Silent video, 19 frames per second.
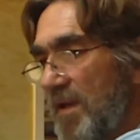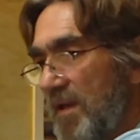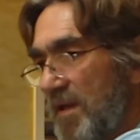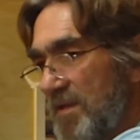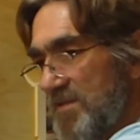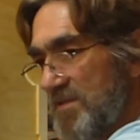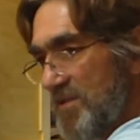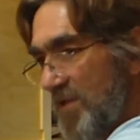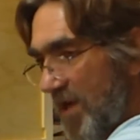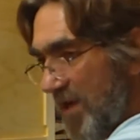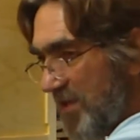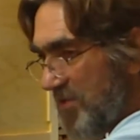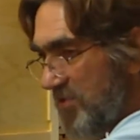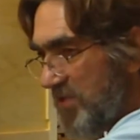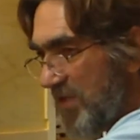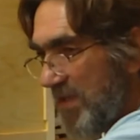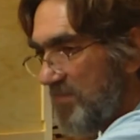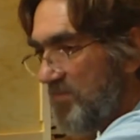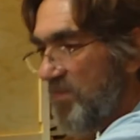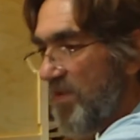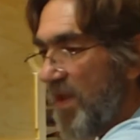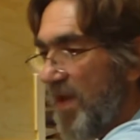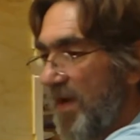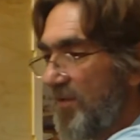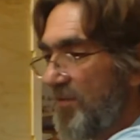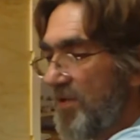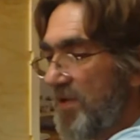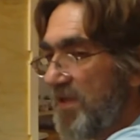It's not a cheap
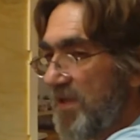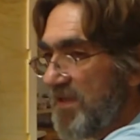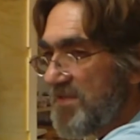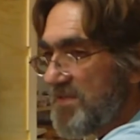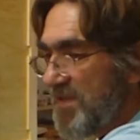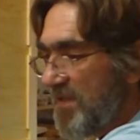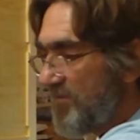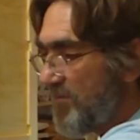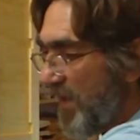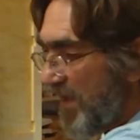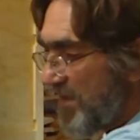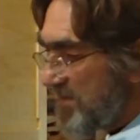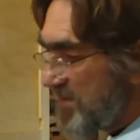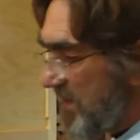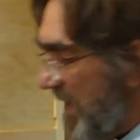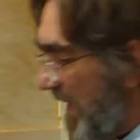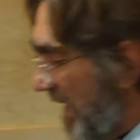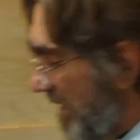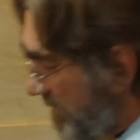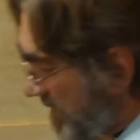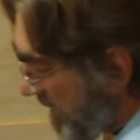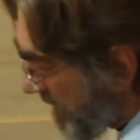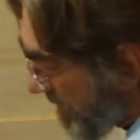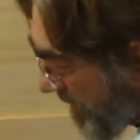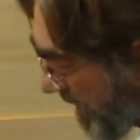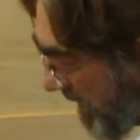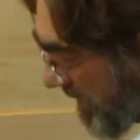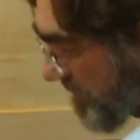plywood. It's the best
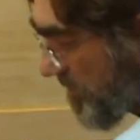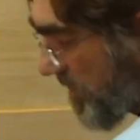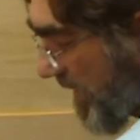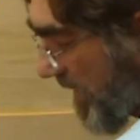cabinet grade